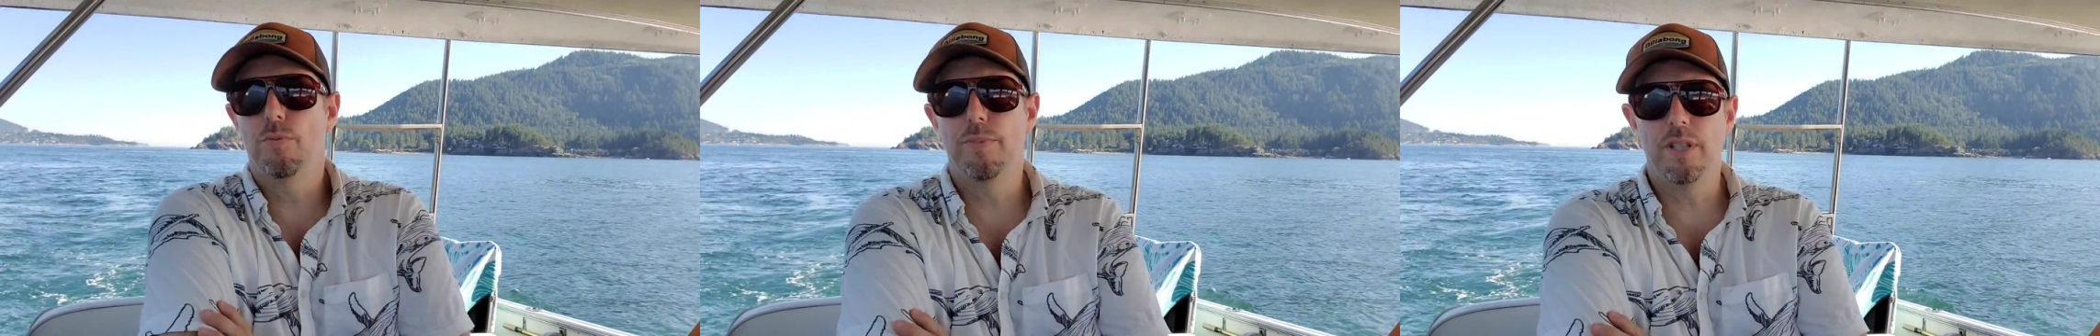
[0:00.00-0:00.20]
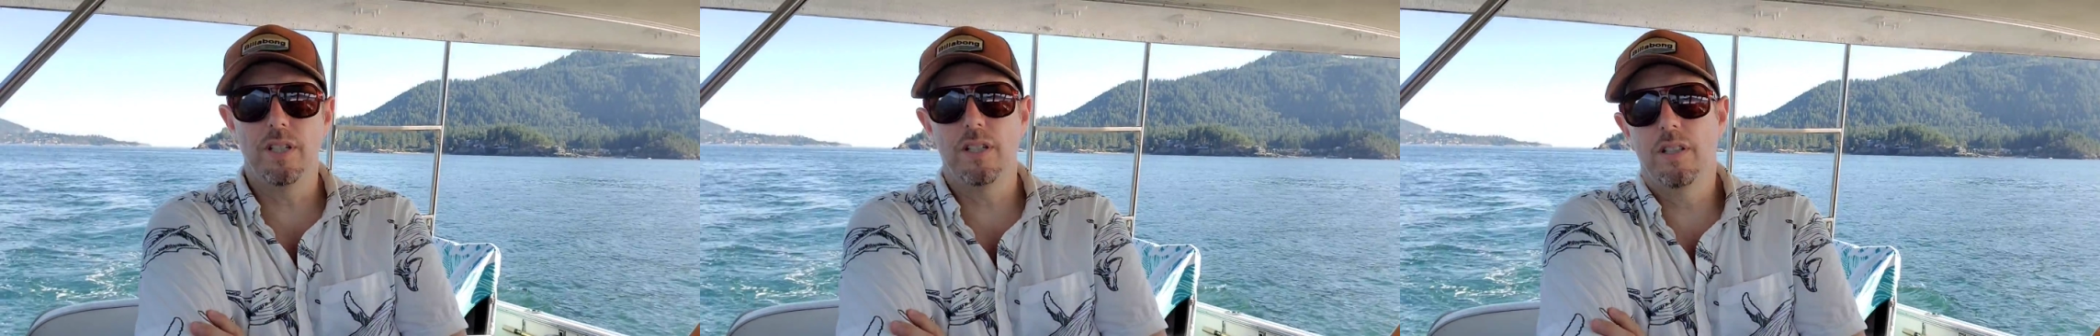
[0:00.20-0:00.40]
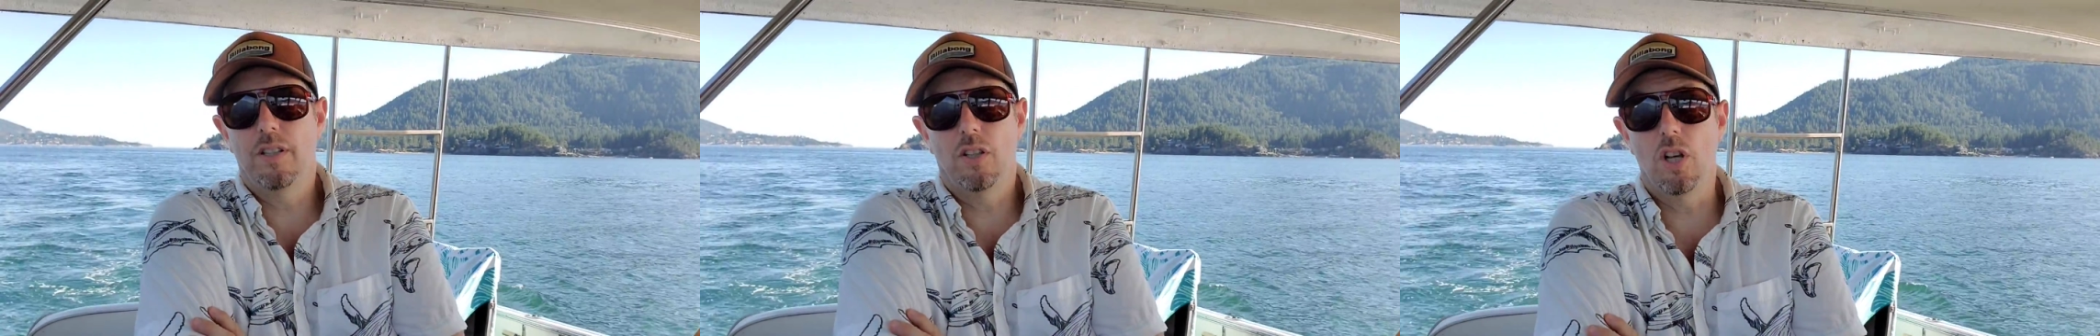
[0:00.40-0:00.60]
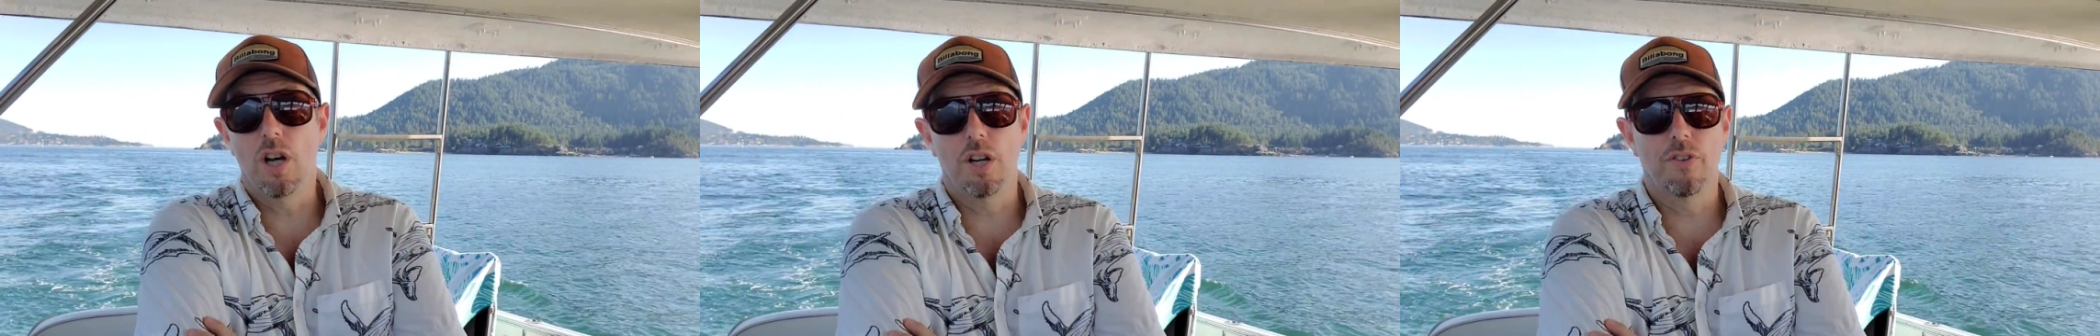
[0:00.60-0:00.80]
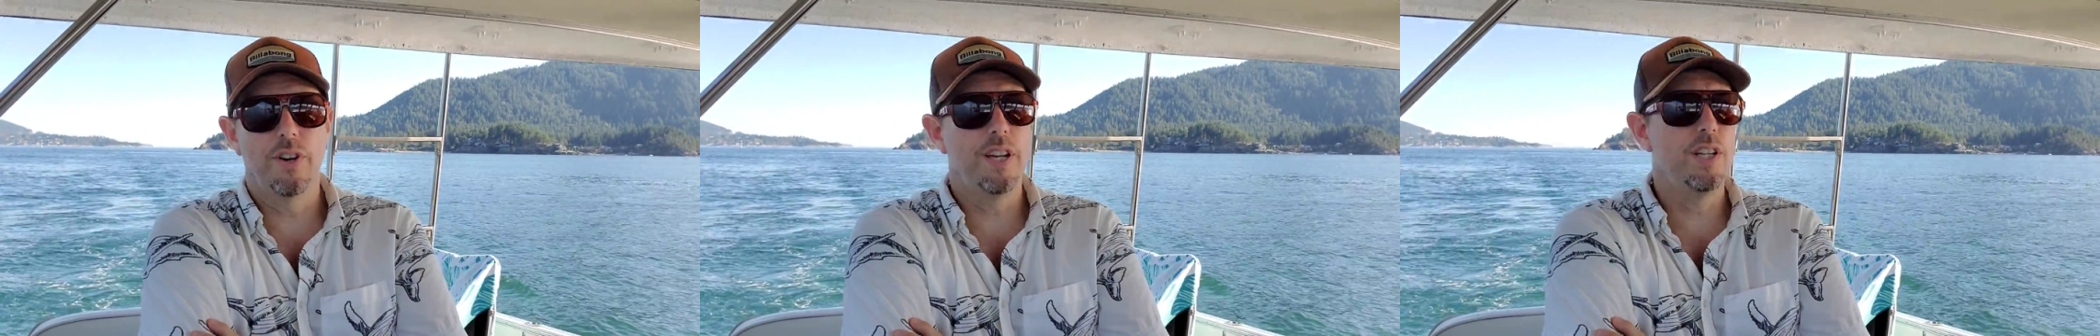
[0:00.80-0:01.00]
be in the
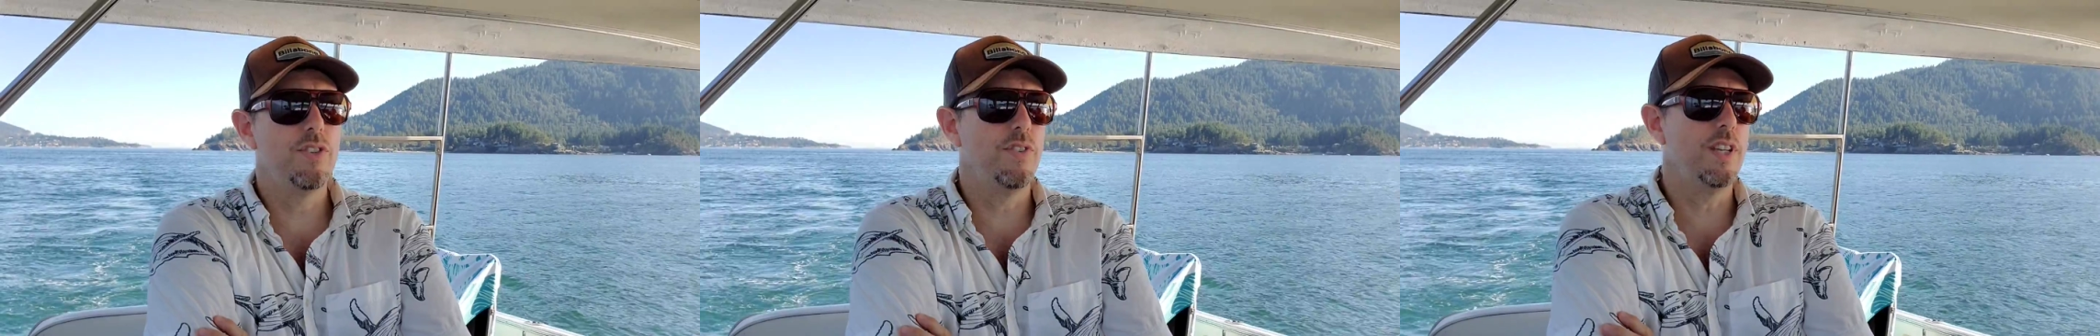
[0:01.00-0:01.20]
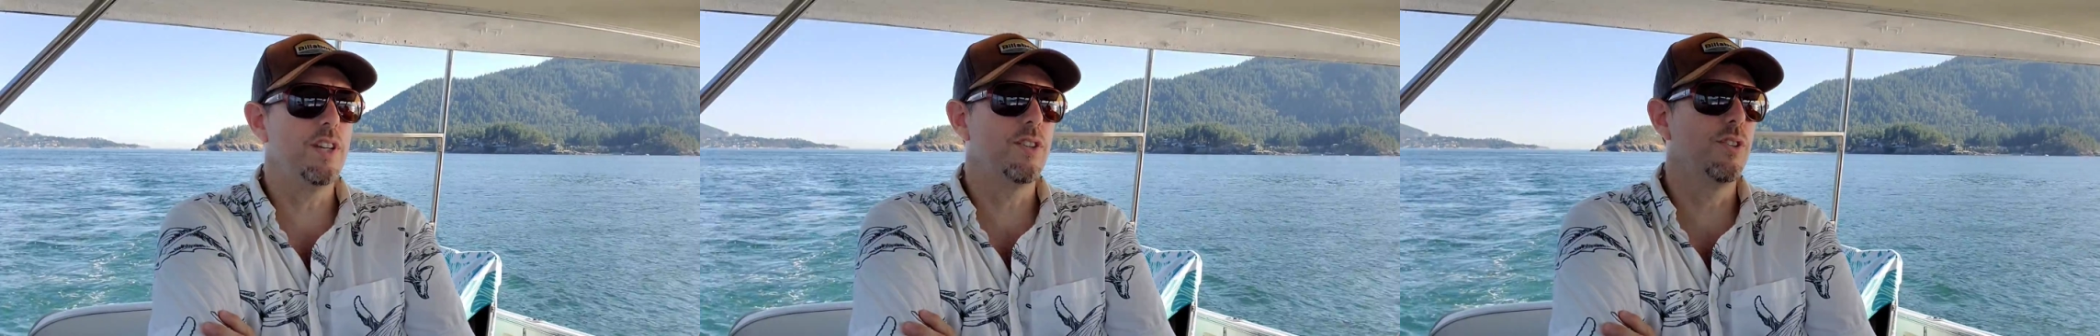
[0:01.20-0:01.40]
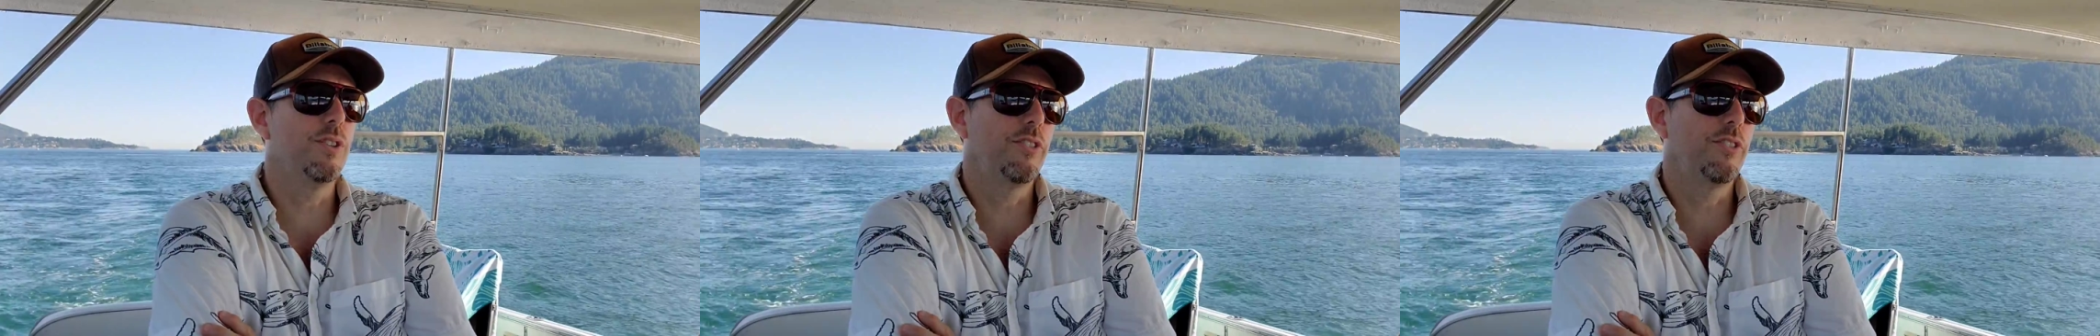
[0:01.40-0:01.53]
long range vehicle.